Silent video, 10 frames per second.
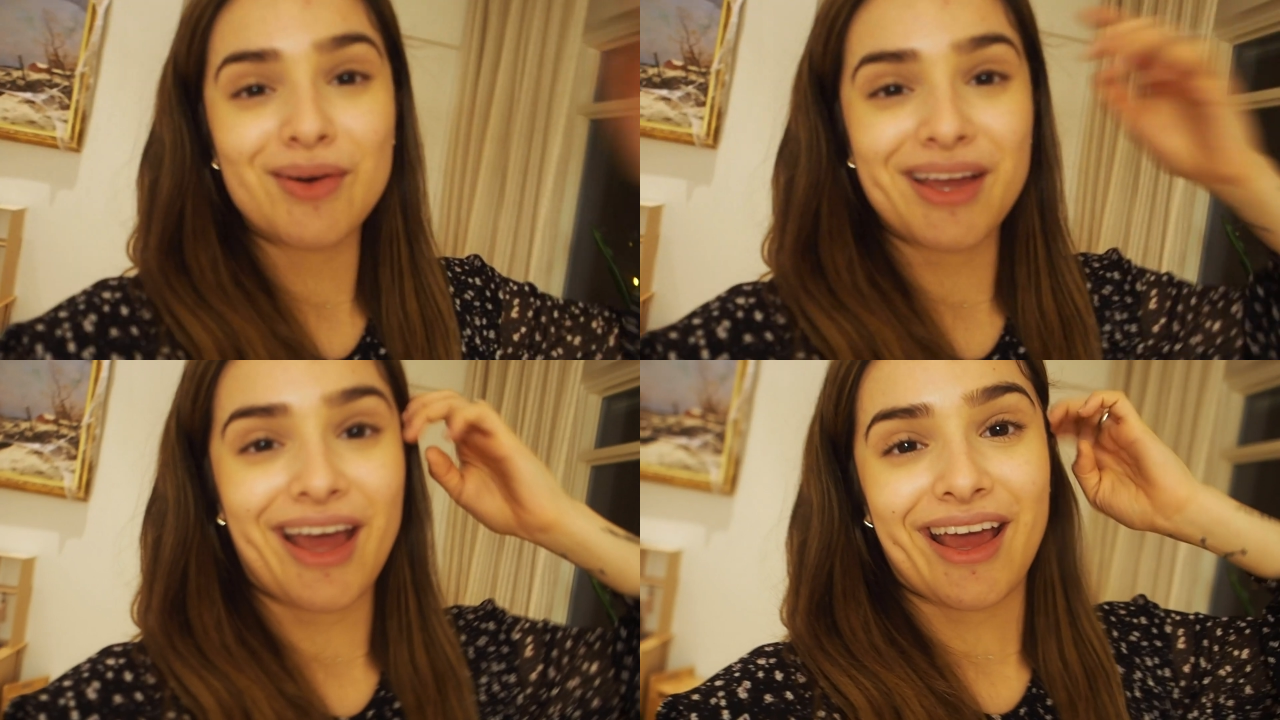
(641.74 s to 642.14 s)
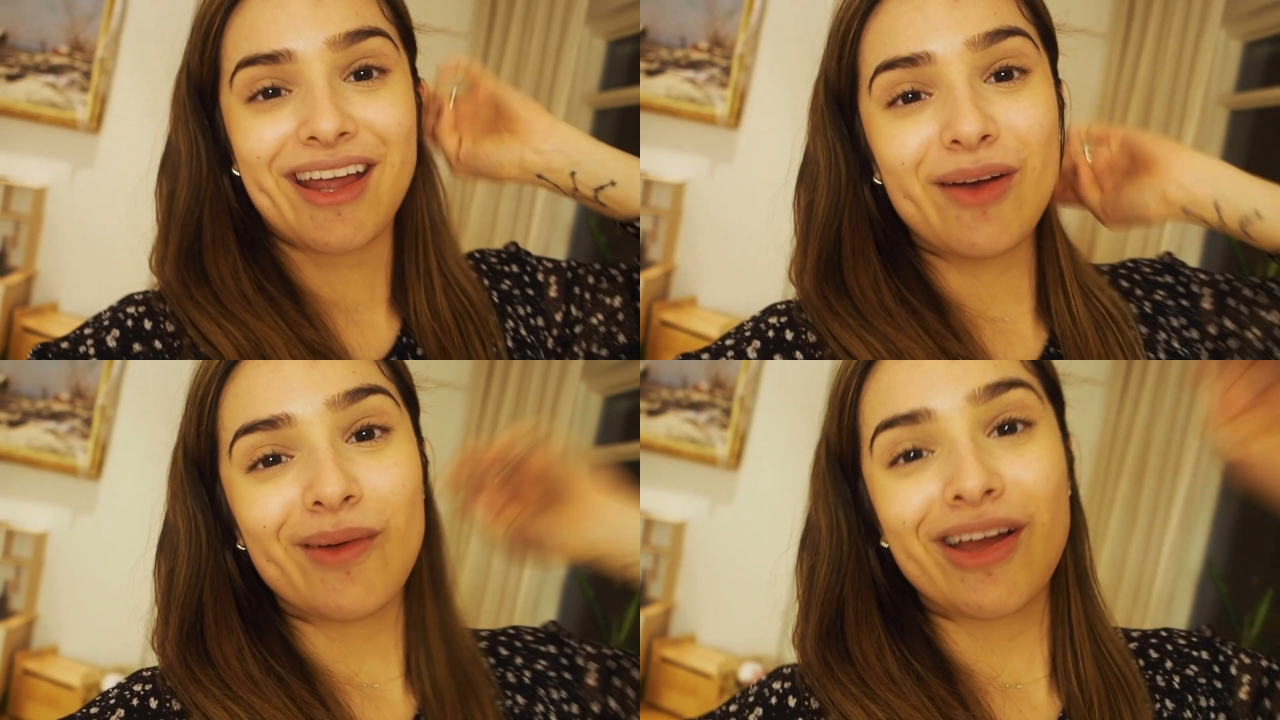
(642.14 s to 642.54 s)
Okay,
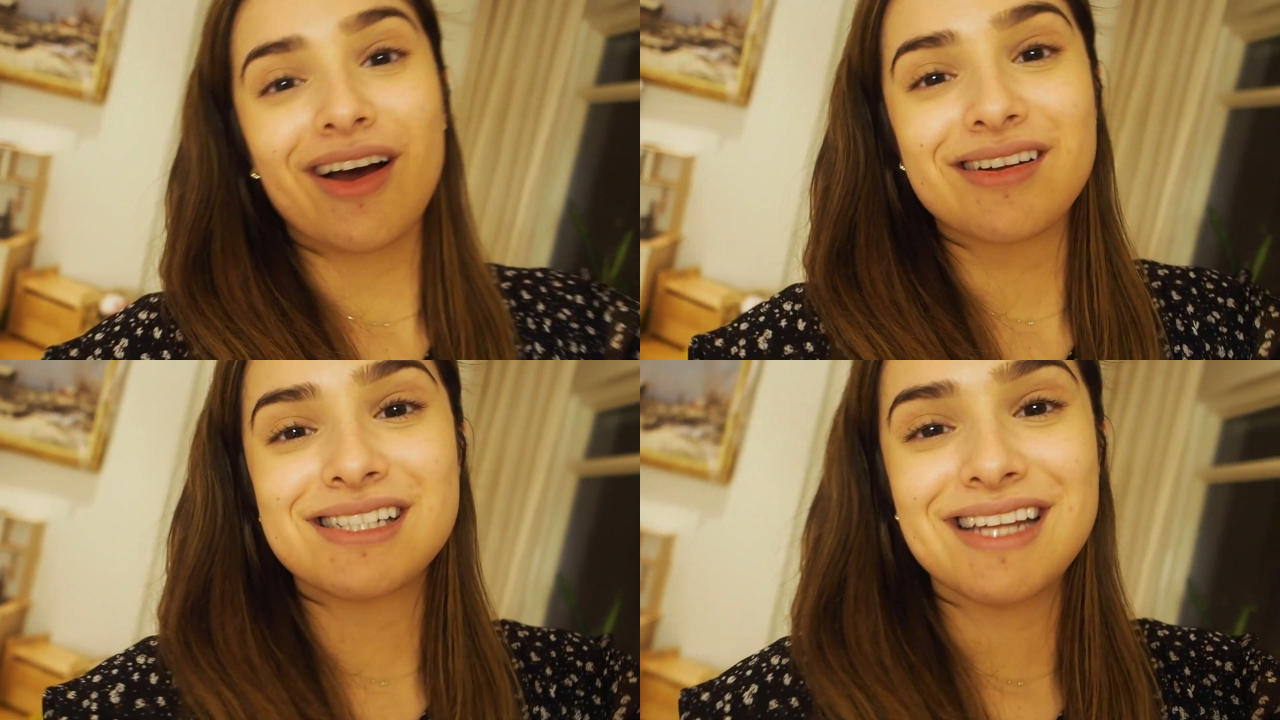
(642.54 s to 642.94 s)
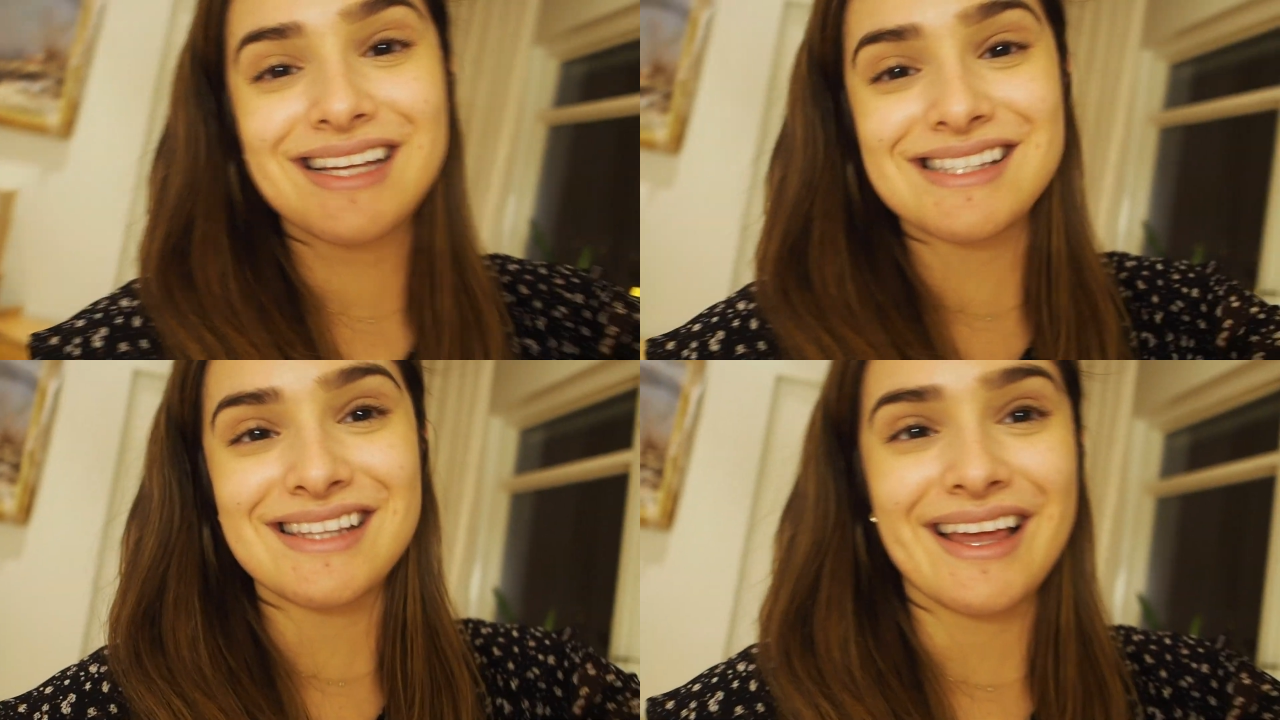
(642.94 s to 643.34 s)
here we are,
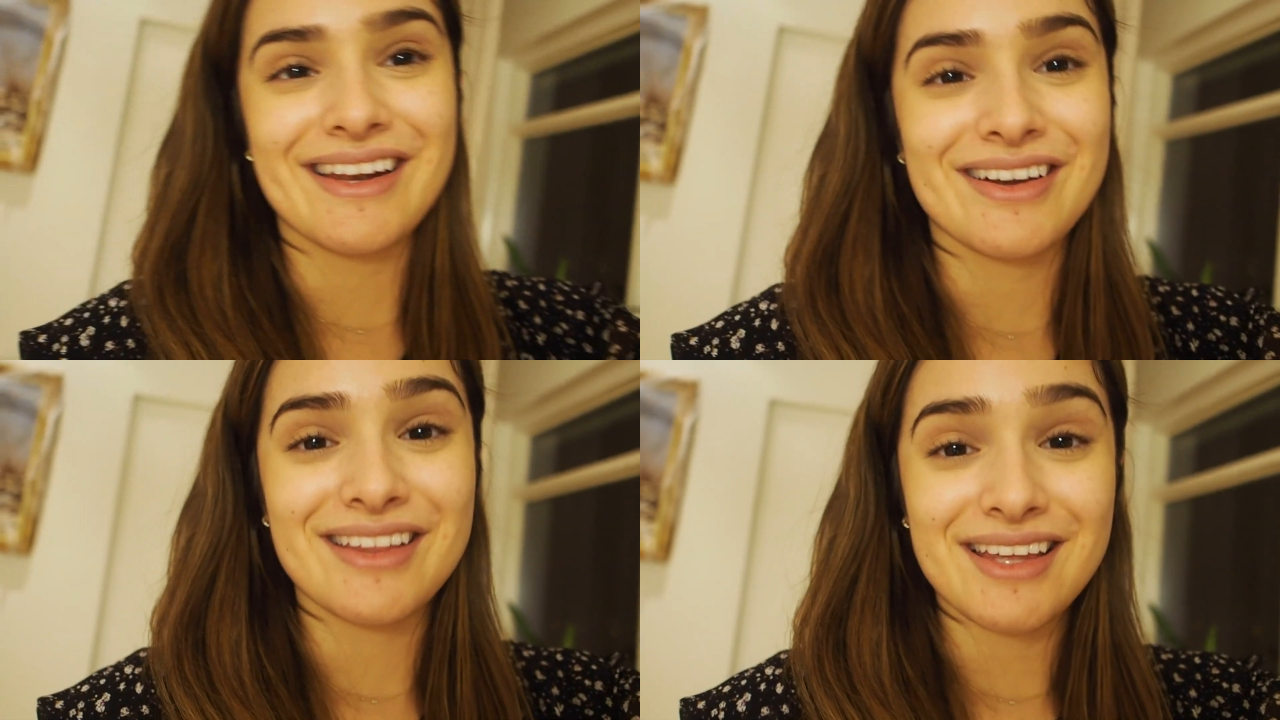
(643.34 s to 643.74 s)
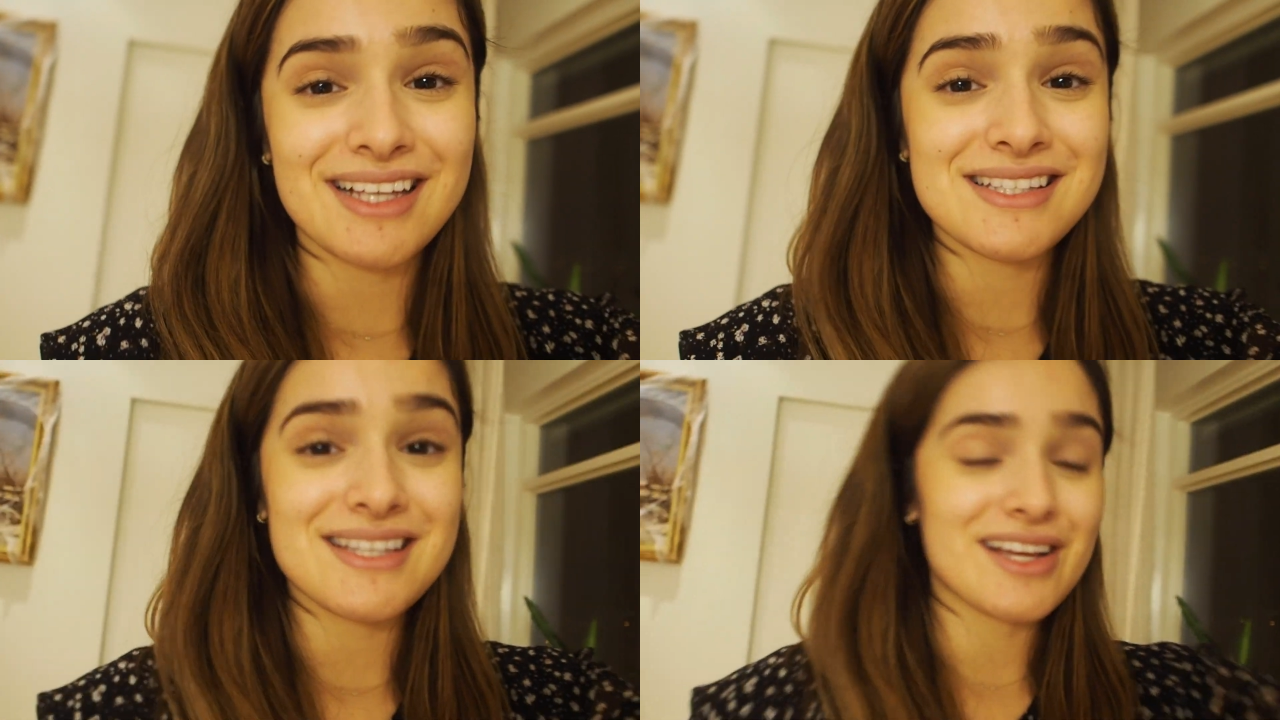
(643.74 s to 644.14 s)
days later. The
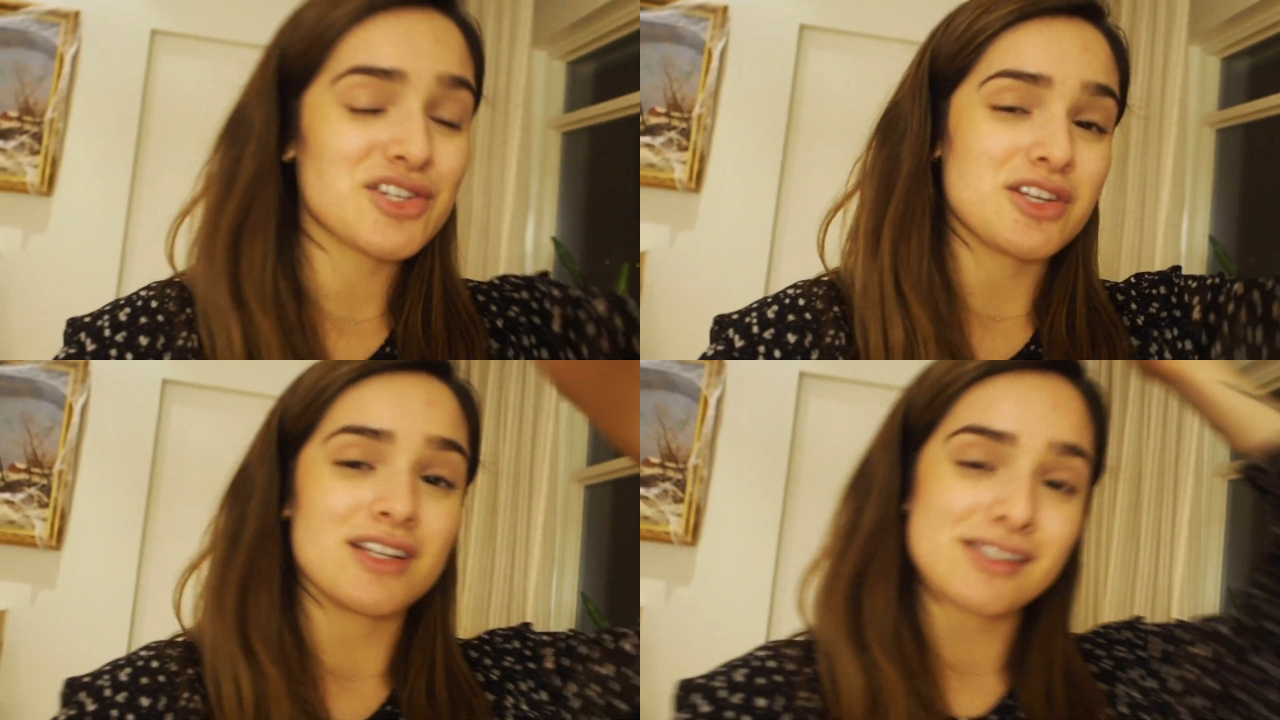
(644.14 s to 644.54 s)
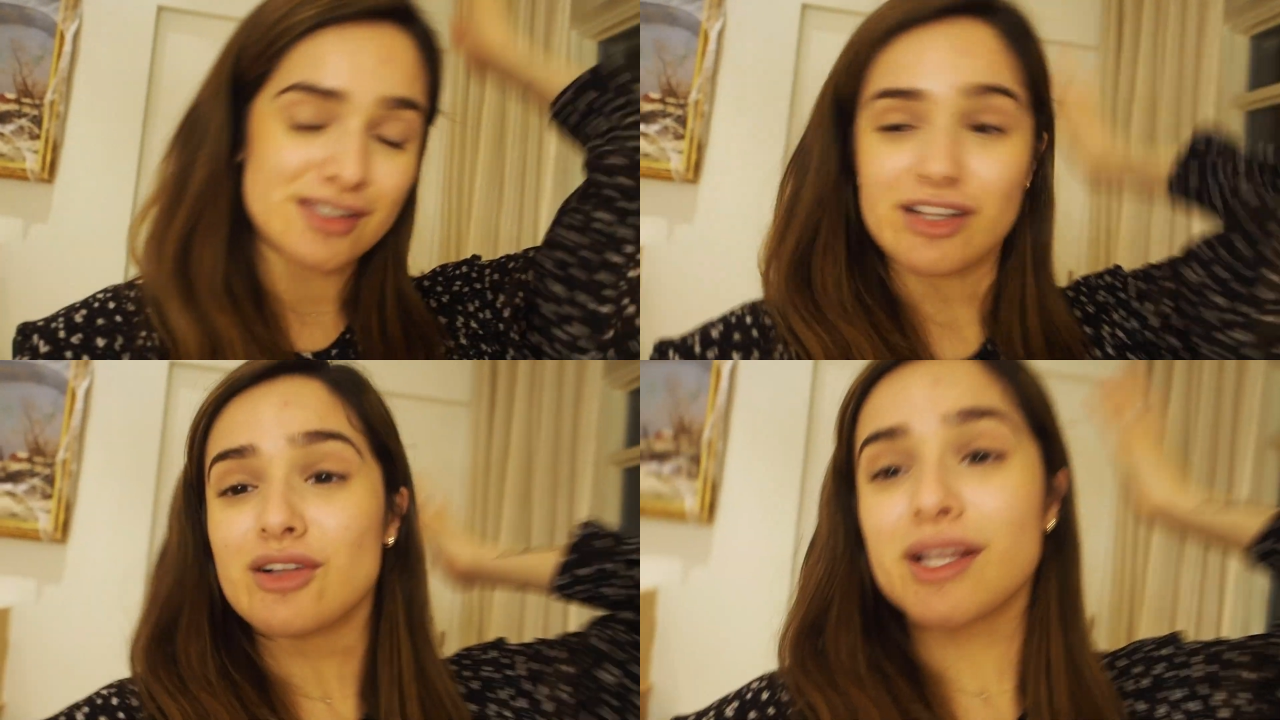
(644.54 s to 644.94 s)
kids section is
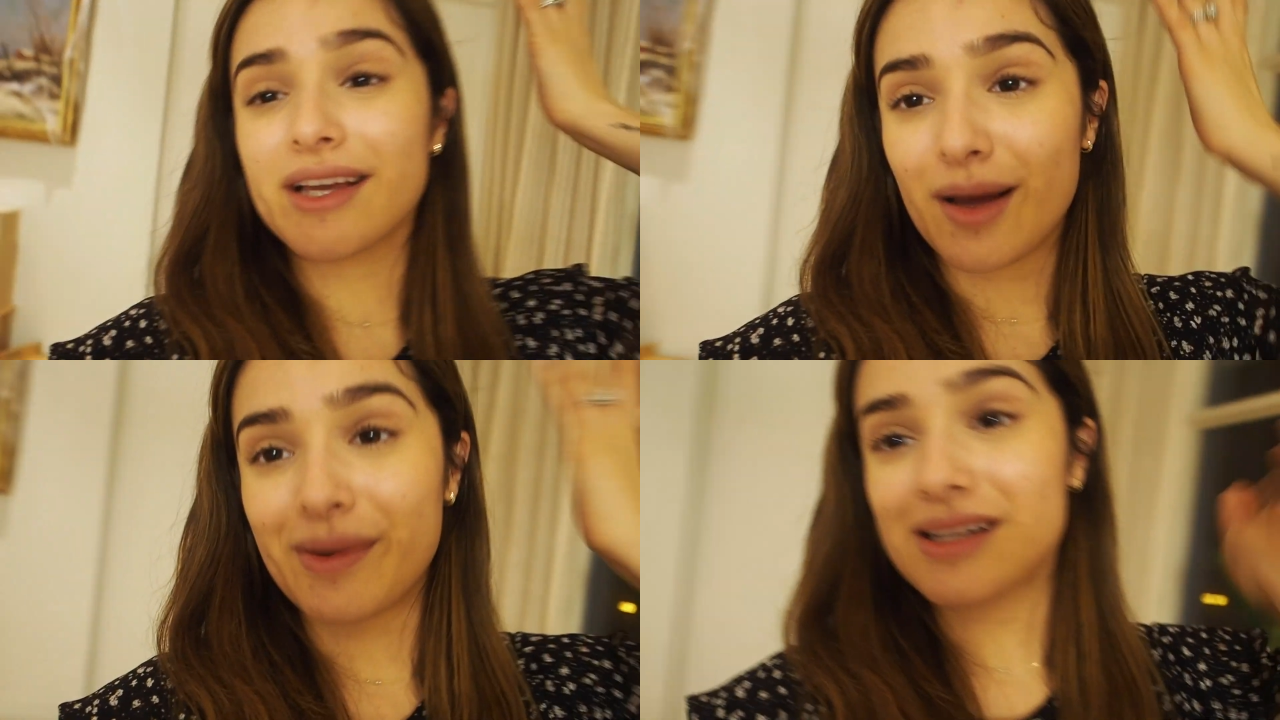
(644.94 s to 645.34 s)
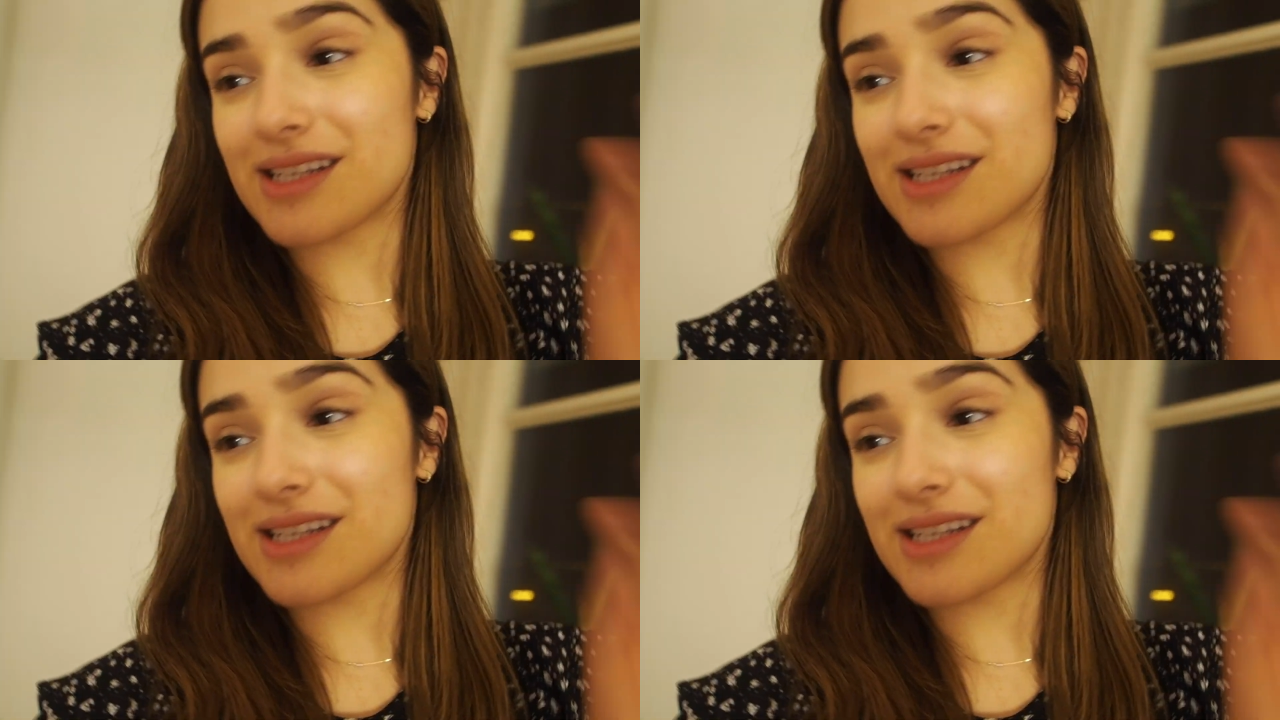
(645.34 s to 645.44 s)
slowly coming